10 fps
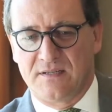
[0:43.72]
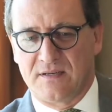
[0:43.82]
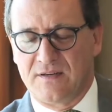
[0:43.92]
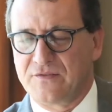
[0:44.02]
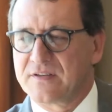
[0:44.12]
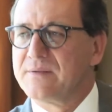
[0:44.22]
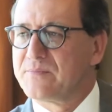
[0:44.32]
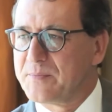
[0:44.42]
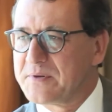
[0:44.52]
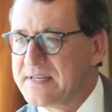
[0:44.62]
Al Futtaim
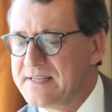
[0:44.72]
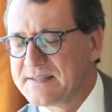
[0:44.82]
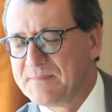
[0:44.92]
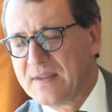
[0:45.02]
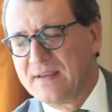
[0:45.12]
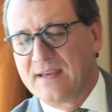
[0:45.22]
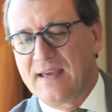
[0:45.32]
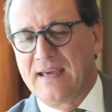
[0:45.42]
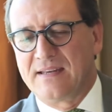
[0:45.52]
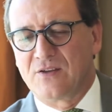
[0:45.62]
Properties.
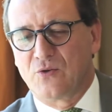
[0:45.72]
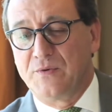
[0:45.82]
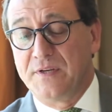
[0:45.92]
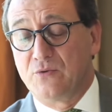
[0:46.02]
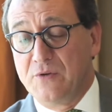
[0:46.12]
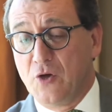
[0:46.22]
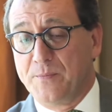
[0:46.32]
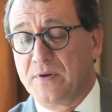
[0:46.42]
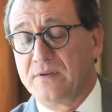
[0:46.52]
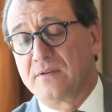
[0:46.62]
And we
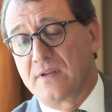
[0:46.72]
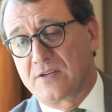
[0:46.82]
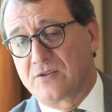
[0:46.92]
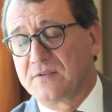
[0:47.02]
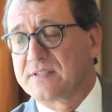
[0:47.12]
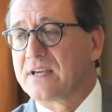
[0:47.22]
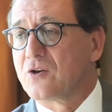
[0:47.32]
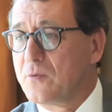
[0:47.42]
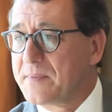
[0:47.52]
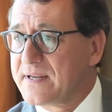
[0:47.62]
reopened, I should say,
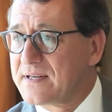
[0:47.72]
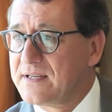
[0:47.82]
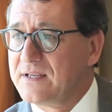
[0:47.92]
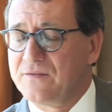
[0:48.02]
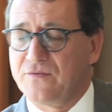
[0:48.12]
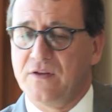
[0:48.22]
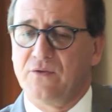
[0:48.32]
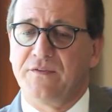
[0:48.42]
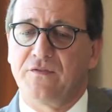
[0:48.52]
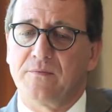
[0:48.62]
completely, fully
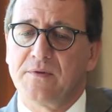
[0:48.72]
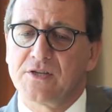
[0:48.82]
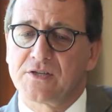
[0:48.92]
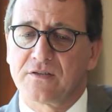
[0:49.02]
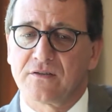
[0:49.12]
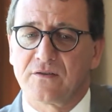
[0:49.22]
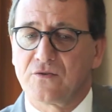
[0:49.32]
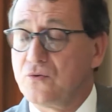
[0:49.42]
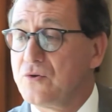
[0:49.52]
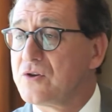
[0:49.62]
refurbished 2
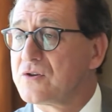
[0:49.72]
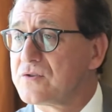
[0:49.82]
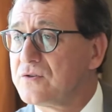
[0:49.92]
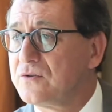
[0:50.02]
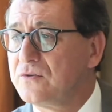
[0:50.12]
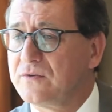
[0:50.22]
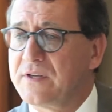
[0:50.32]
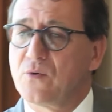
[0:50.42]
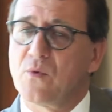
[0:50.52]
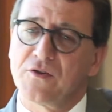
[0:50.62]
years ago,
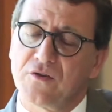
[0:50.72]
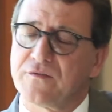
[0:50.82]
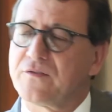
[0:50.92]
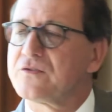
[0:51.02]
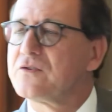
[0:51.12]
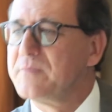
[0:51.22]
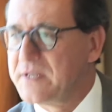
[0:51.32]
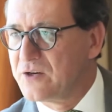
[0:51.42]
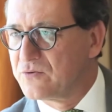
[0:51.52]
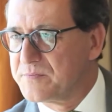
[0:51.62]
and 1 year for the
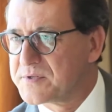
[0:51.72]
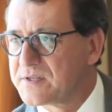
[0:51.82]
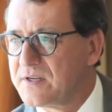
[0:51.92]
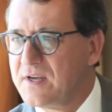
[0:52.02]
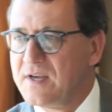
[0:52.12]
meeting rooms.